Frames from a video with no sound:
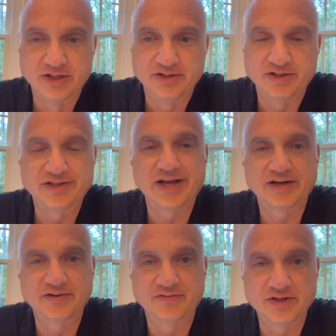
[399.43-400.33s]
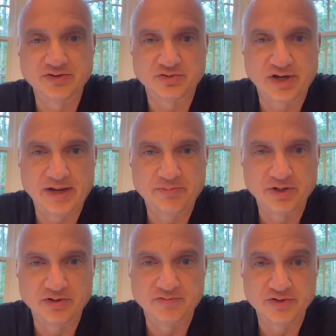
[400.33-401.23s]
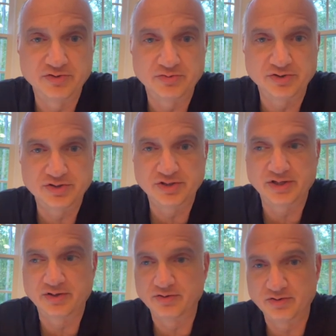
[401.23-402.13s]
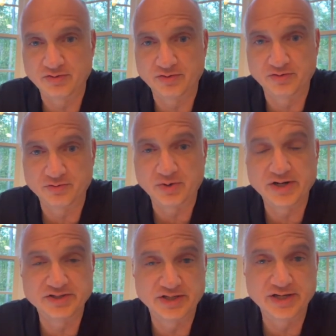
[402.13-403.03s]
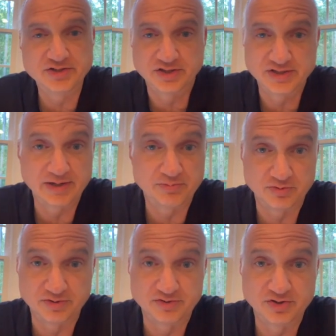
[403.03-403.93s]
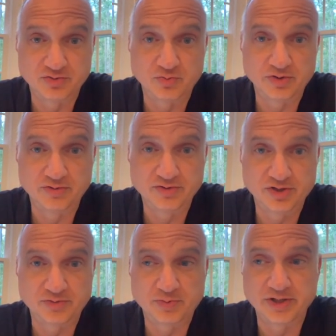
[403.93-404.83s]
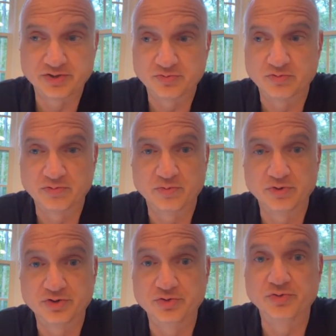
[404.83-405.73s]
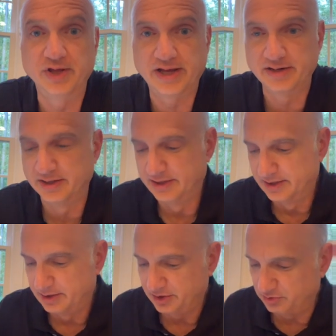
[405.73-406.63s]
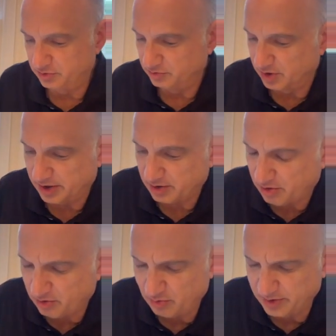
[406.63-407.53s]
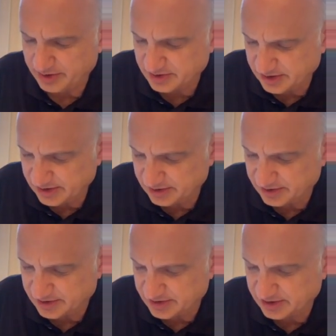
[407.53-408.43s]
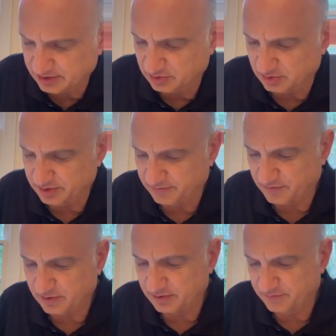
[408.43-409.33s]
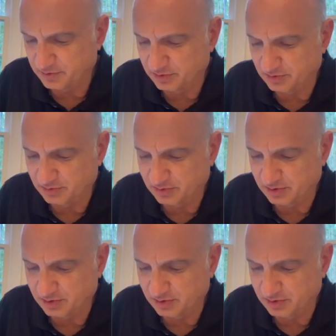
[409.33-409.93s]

detect if things are happening of interest. And the rising edge example is just one such place where we would do that. You do not always need this signal in front of your